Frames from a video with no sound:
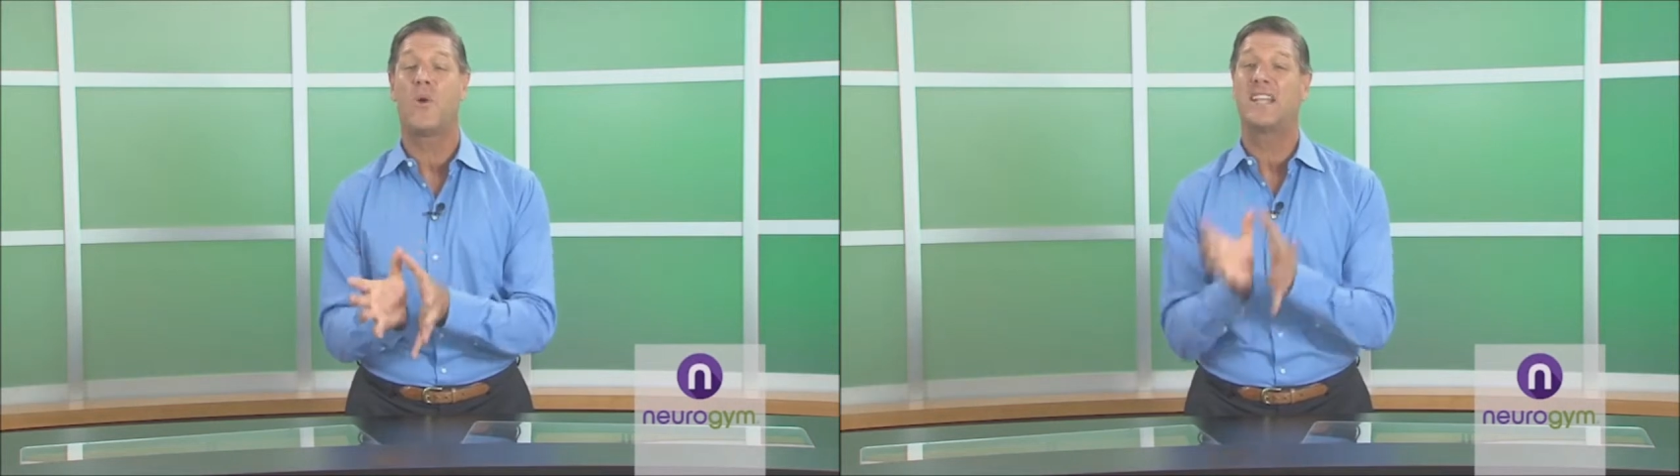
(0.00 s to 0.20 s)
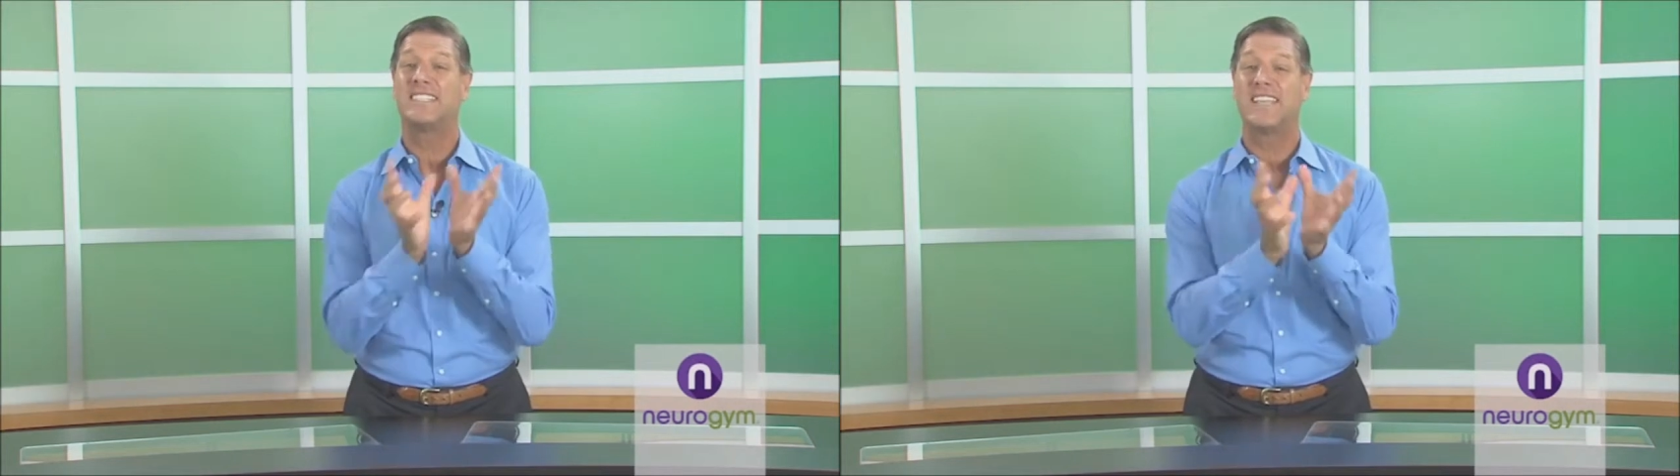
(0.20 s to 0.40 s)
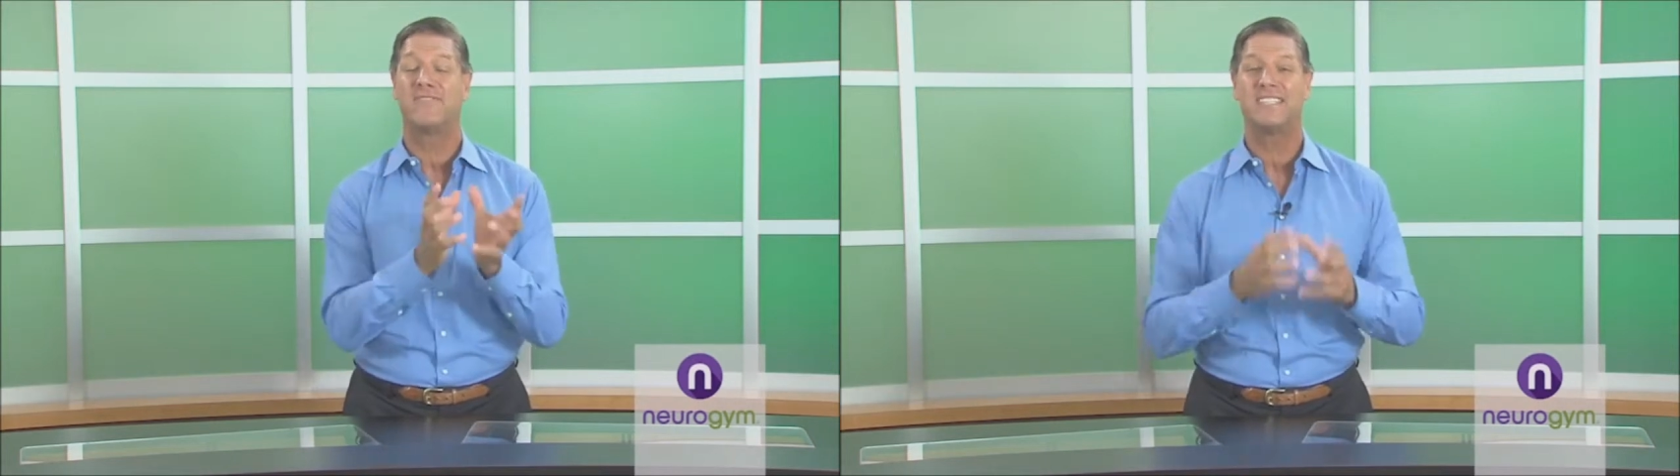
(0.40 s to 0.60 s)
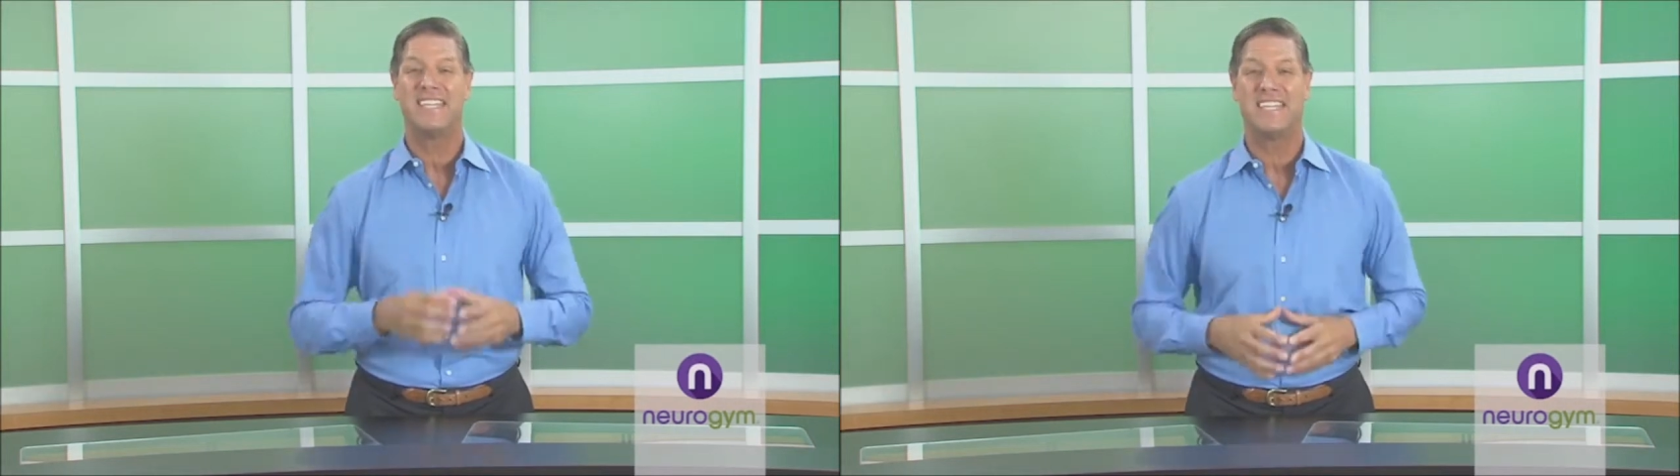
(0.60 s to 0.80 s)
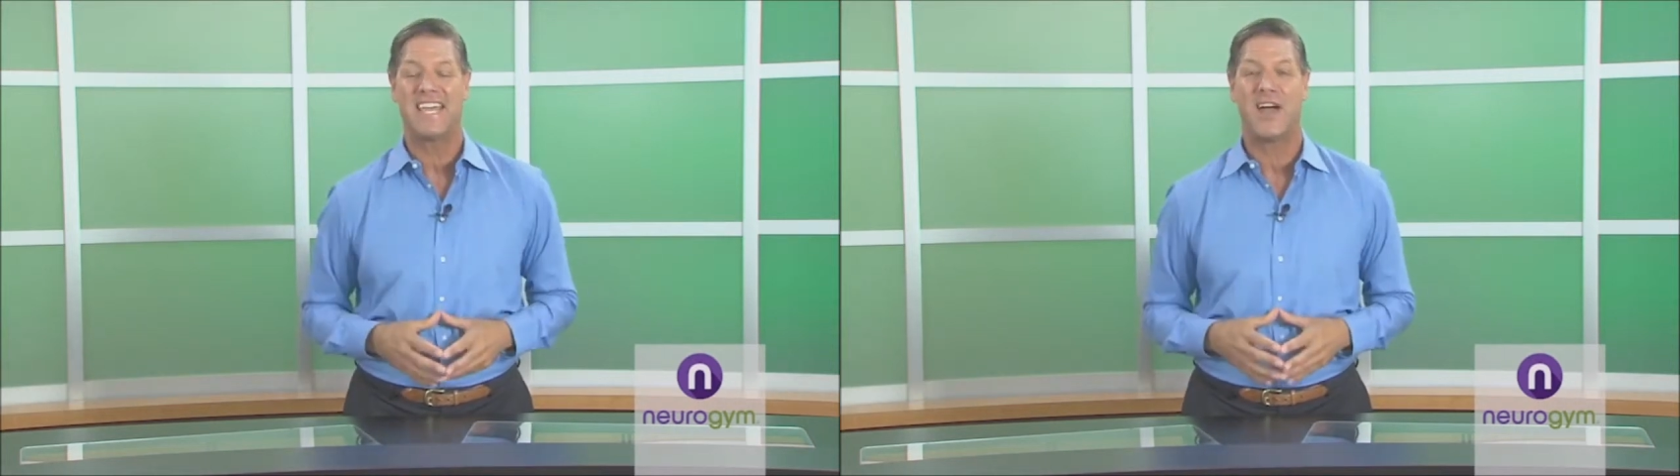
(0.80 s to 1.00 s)
won
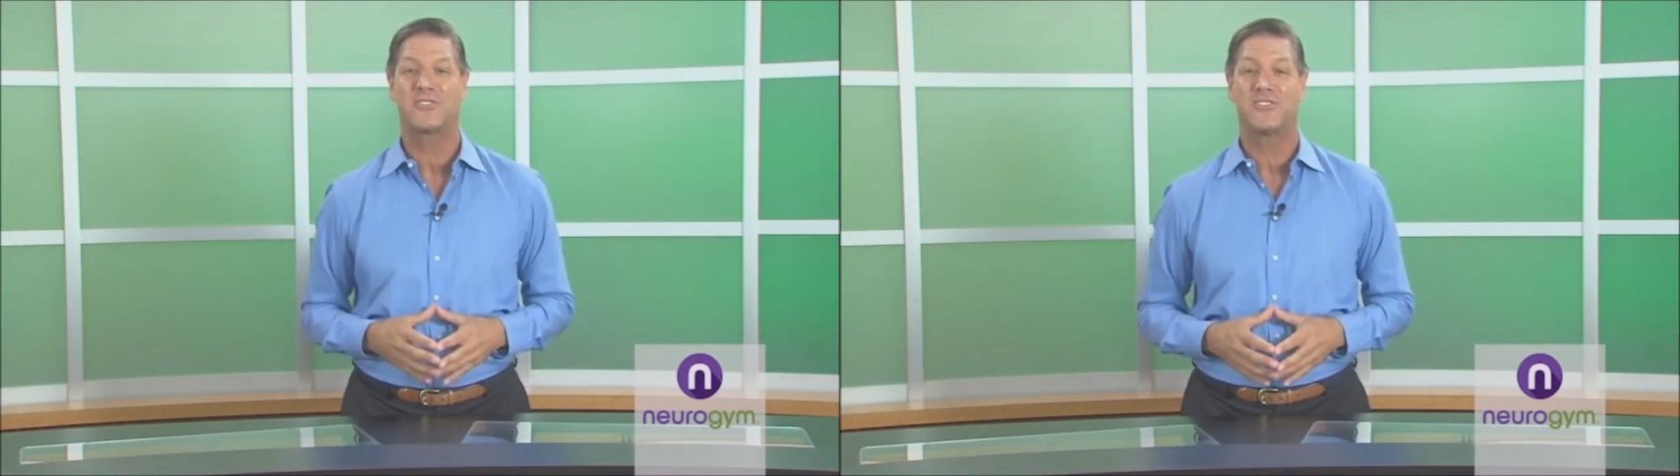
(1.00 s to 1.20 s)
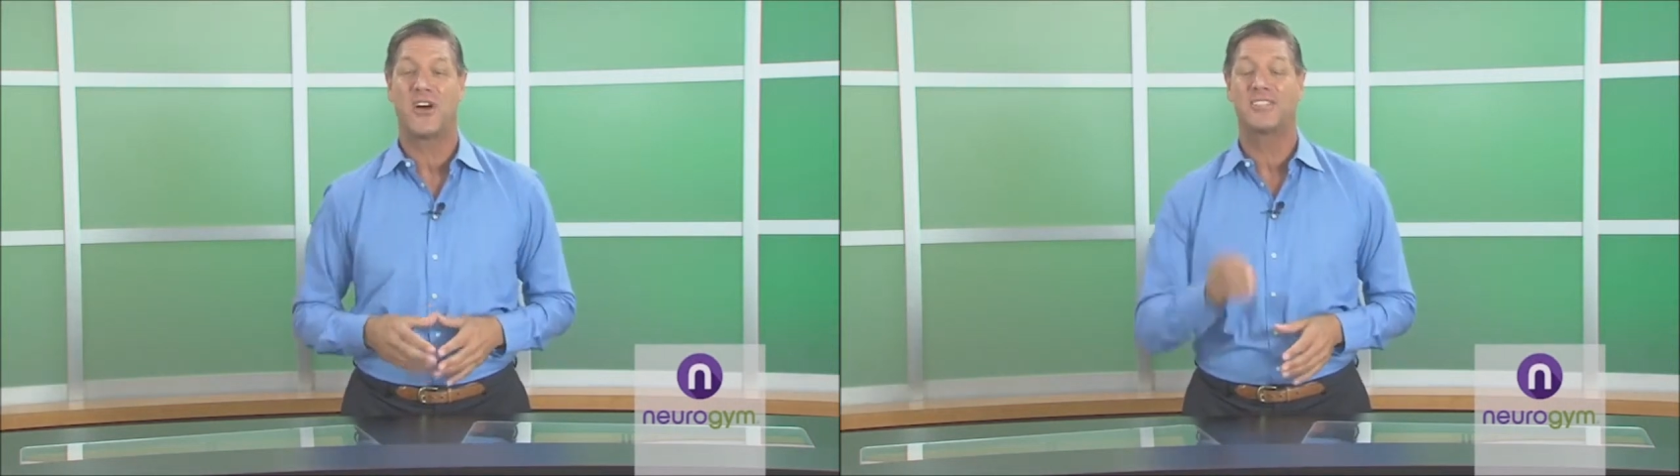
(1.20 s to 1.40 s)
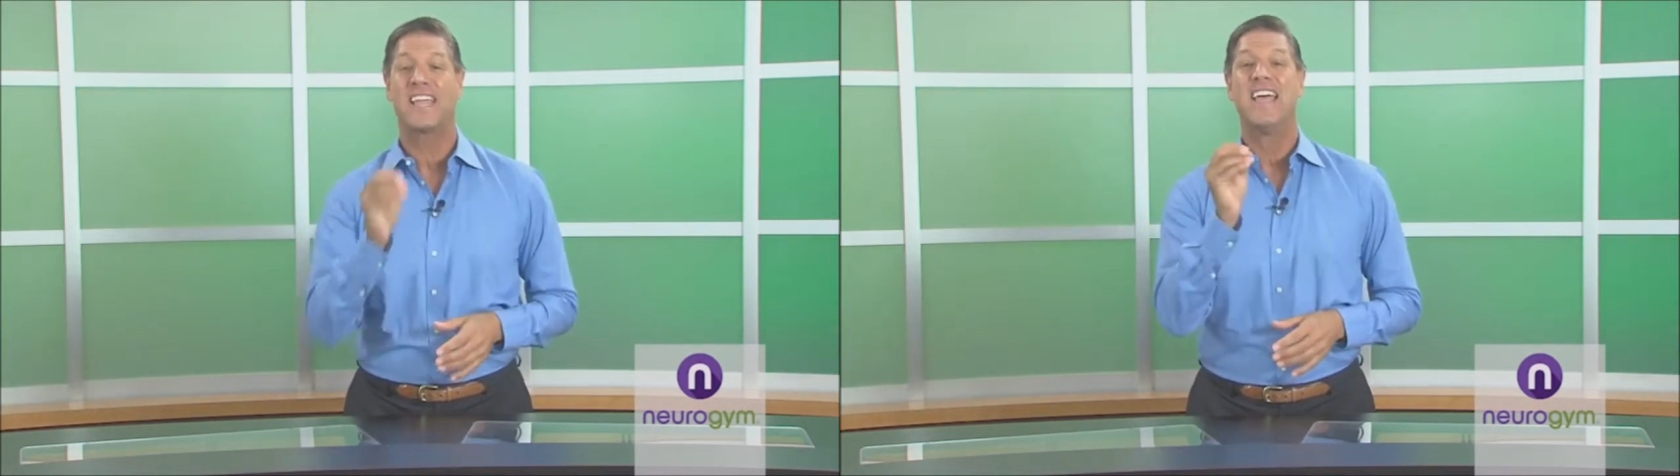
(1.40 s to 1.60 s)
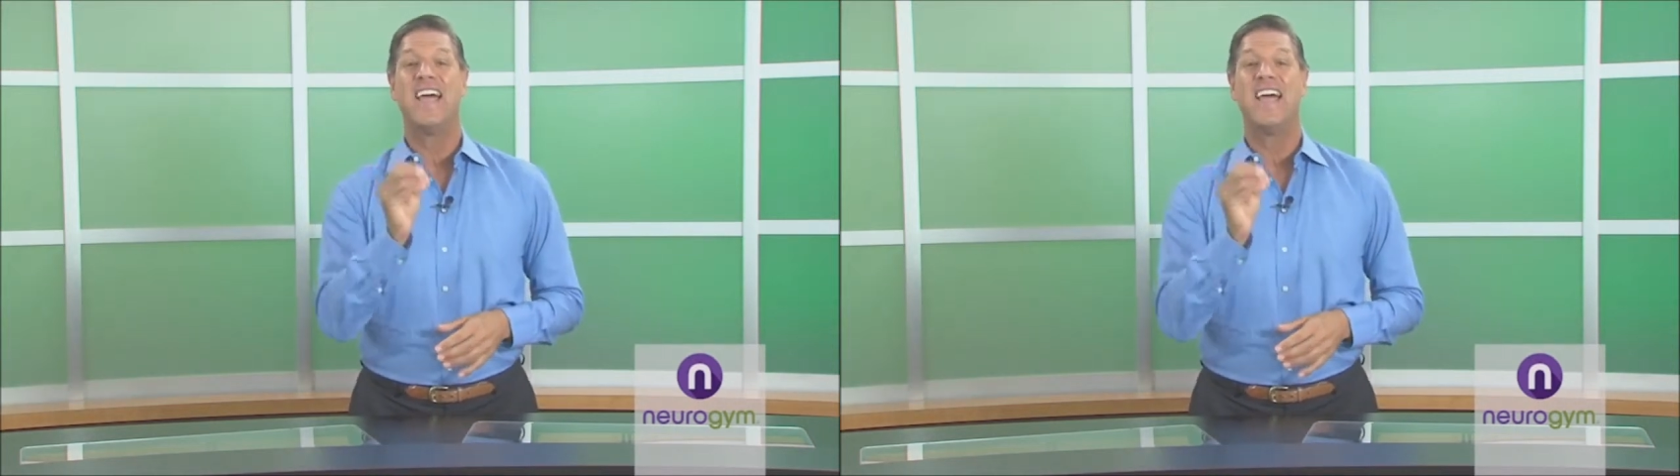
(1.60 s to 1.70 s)
$17,000,